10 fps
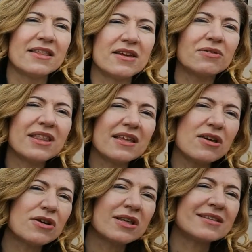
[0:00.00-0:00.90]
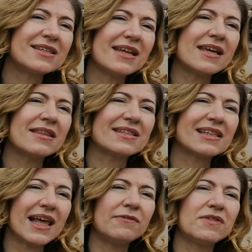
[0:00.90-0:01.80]
the only thing you can see that's
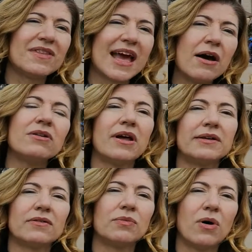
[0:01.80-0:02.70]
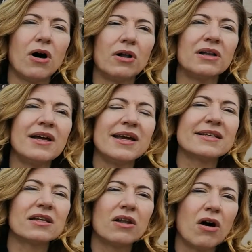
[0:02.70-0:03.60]
left of the outline of the wall
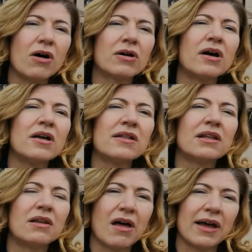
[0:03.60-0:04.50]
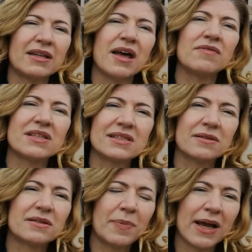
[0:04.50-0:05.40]
is along the line of
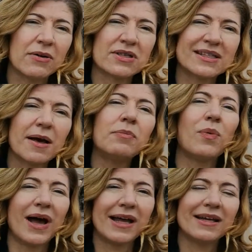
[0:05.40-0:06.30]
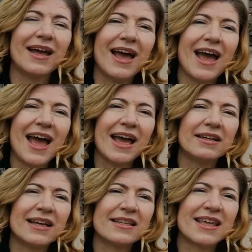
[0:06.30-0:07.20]
the Paris Subway and
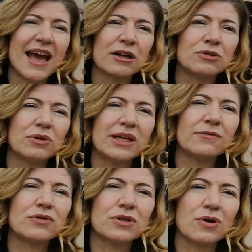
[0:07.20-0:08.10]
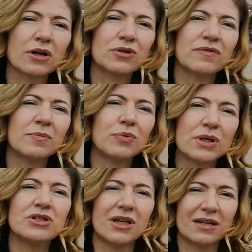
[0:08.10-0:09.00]
the actual infrastructure of the
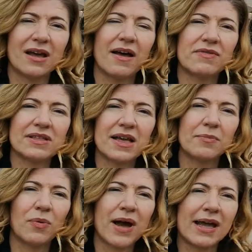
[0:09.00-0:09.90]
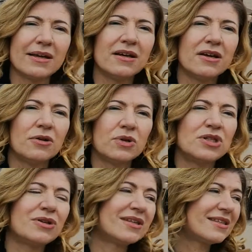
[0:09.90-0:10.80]
bridging of the subway, which
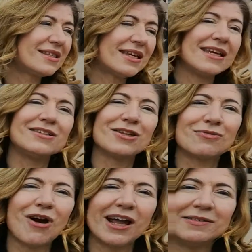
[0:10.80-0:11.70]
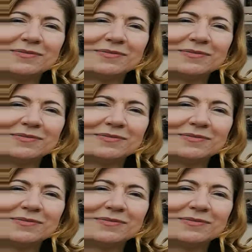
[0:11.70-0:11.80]
you can see to the right.